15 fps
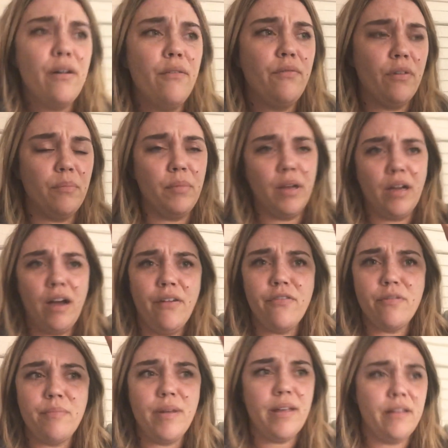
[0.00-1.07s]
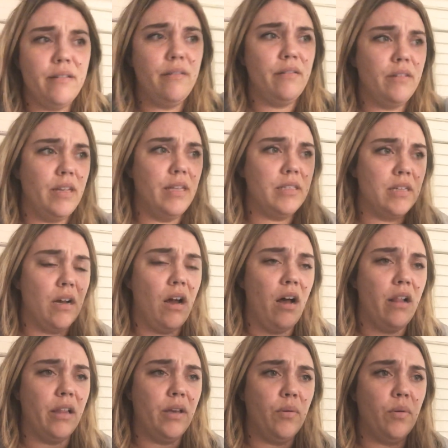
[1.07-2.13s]
from the government into
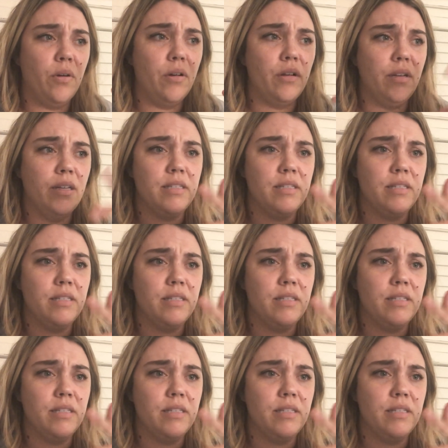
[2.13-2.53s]
Hollywood